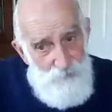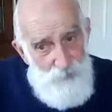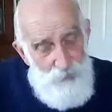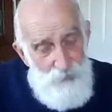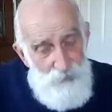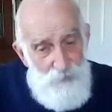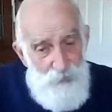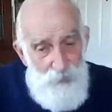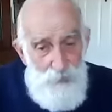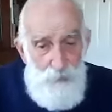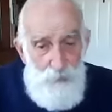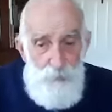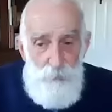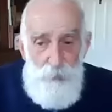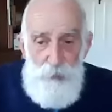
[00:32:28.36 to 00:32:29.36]
It's a very
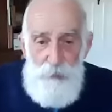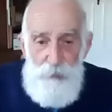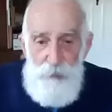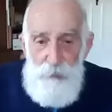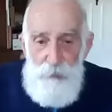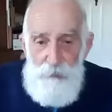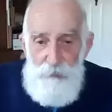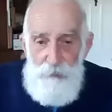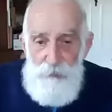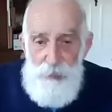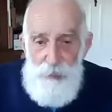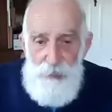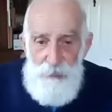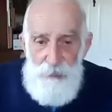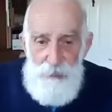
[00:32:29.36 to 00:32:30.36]
good word,
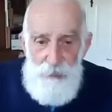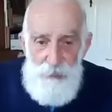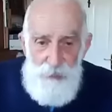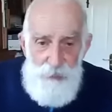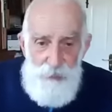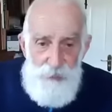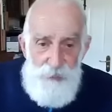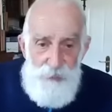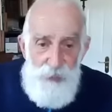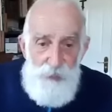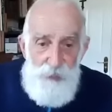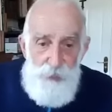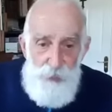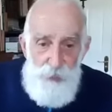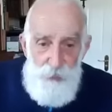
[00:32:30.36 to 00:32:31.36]

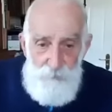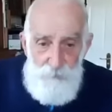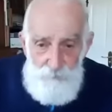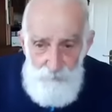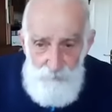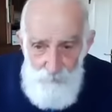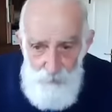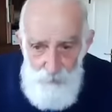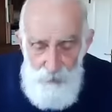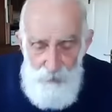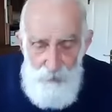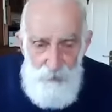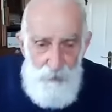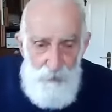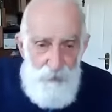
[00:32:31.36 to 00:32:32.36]
realization.
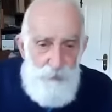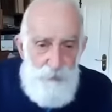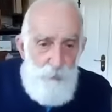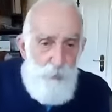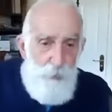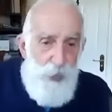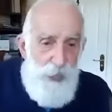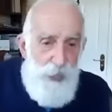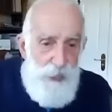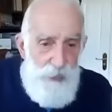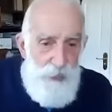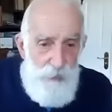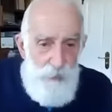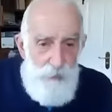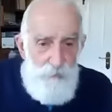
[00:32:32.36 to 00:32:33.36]
It's a
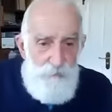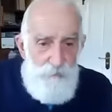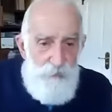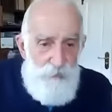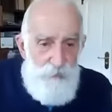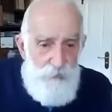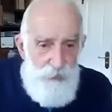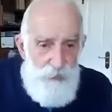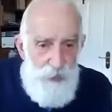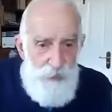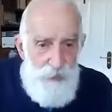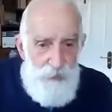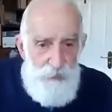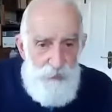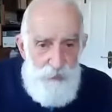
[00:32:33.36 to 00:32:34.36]
way of
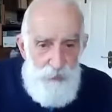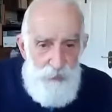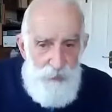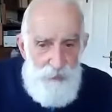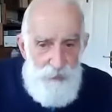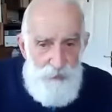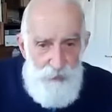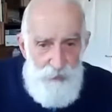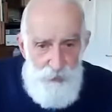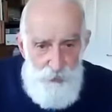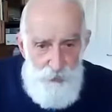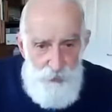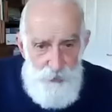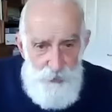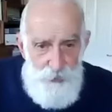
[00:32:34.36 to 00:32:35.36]

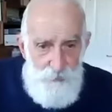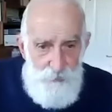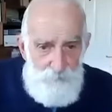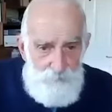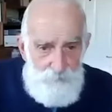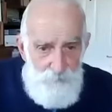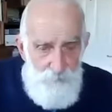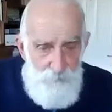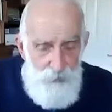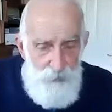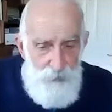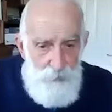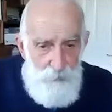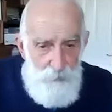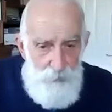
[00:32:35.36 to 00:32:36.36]
realization.
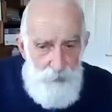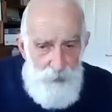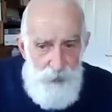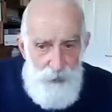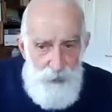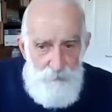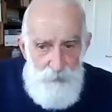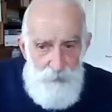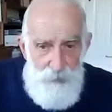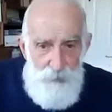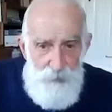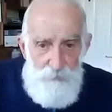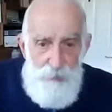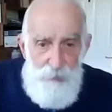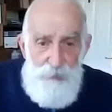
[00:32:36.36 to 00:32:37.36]
What does that mean?
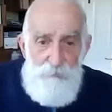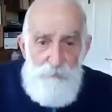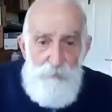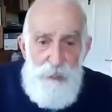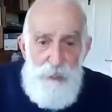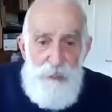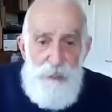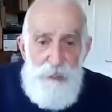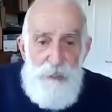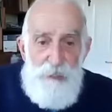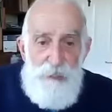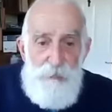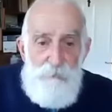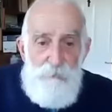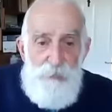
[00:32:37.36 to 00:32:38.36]
It means making
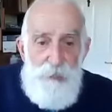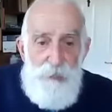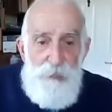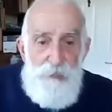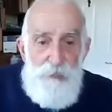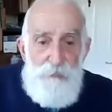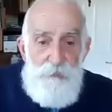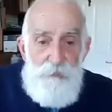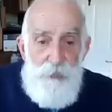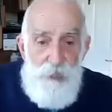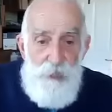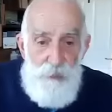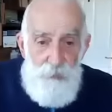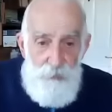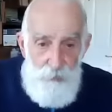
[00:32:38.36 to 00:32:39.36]
something
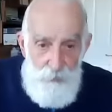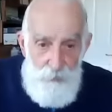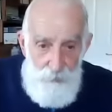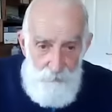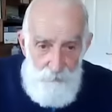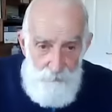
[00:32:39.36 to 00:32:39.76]
real.